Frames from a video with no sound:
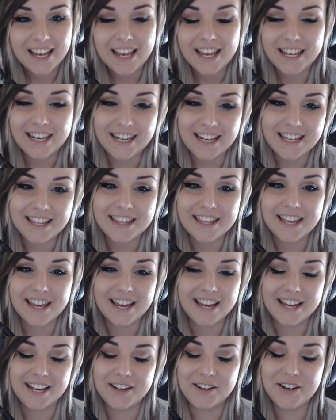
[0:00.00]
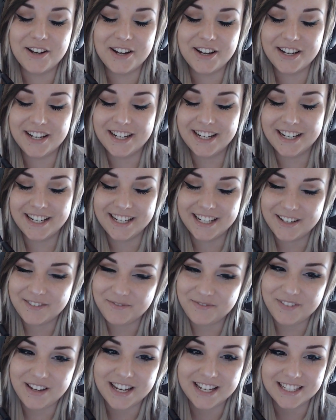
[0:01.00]
Nathan,
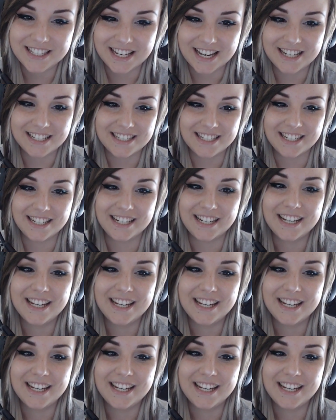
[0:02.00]
Miha is asking,